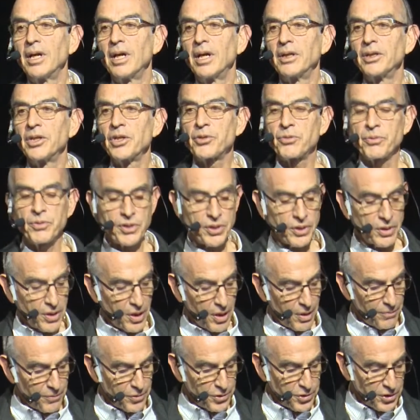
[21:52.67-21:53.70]
This was a
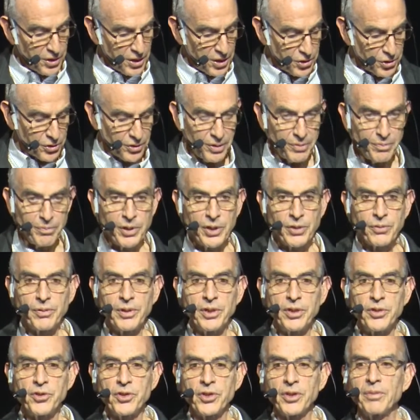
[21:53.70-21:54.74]
conversation
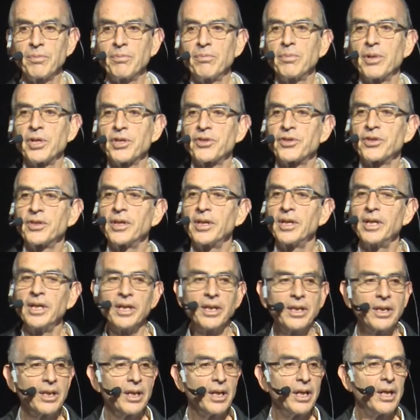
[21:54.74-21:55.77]
between Jim
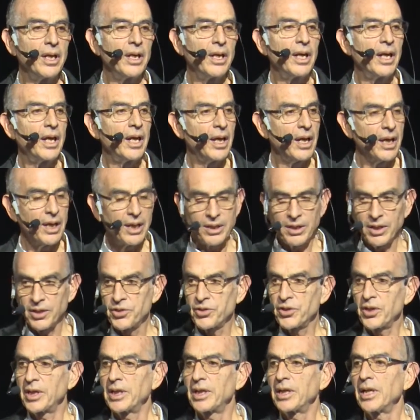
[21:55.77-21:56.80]
Basile and a
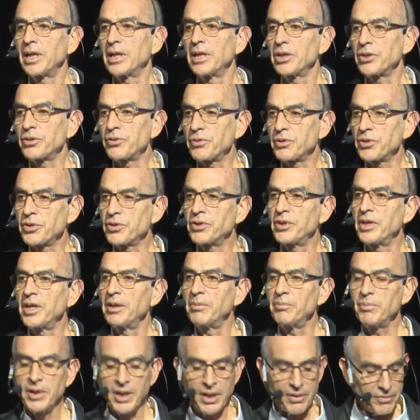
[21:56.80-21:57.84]
psychiatrist
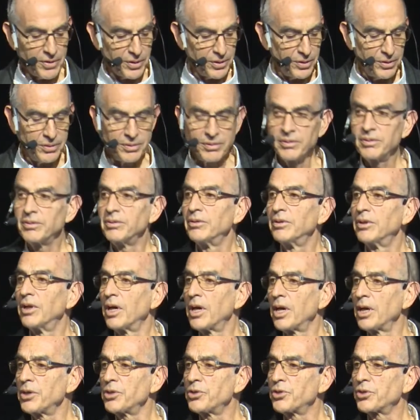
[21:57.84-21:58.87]
named David
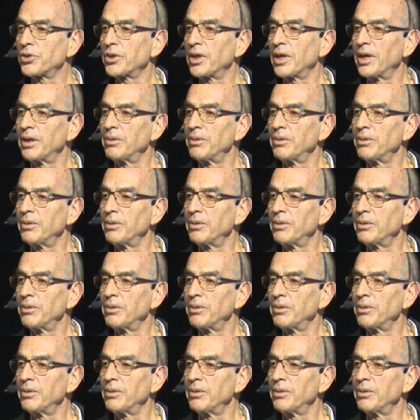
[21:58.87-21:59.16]
Deutsch.